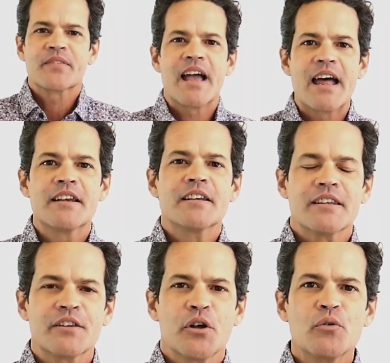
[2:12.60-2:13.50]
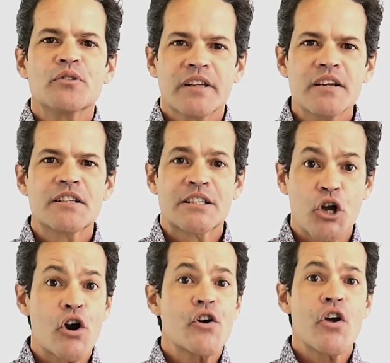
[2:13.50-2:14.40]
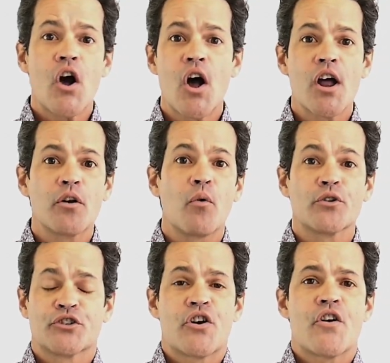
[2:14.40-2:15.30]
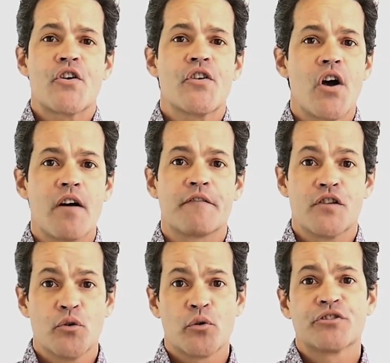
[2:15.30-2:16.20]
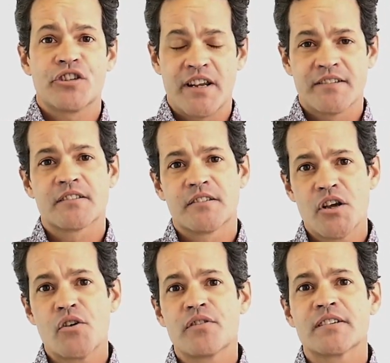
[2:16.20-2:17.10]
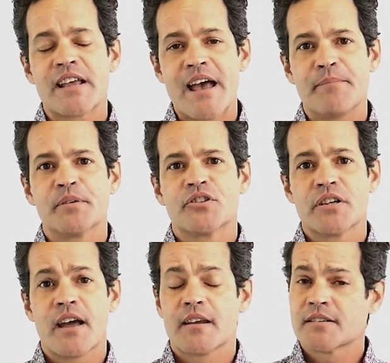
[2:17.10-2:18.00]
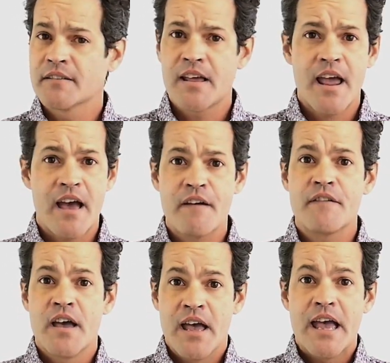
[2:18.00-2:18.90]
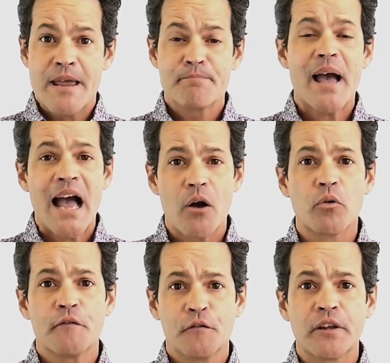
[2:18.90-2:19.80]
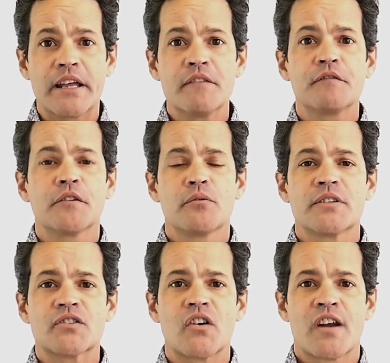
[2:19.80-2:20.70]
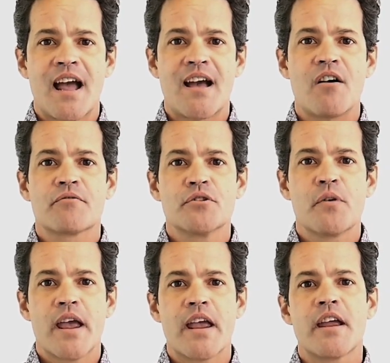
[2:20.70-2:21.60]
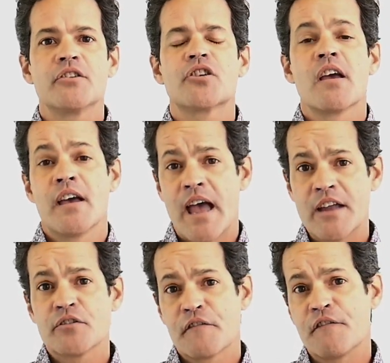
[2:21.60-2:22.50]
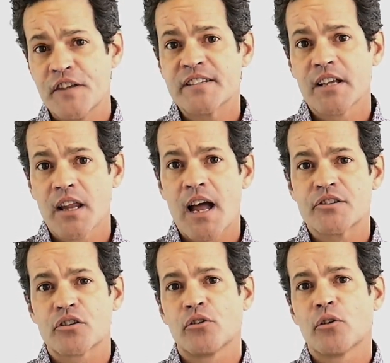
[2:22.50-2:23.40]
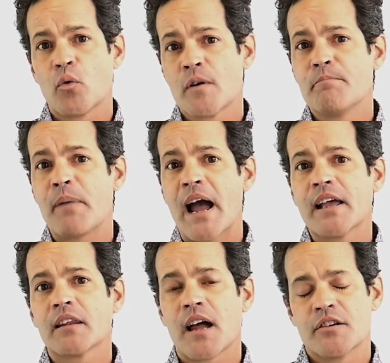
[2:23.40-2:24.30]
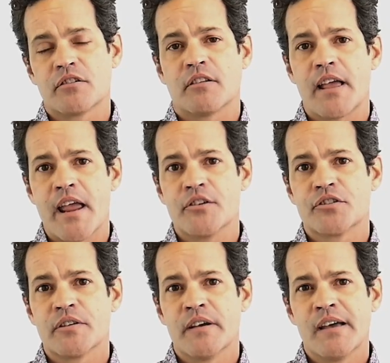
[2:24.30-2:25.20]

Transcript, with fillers: And those can turn on or turn off your genes. It's known as epigenetics, and they have a powerful influence on how you age and your physiological or biological age.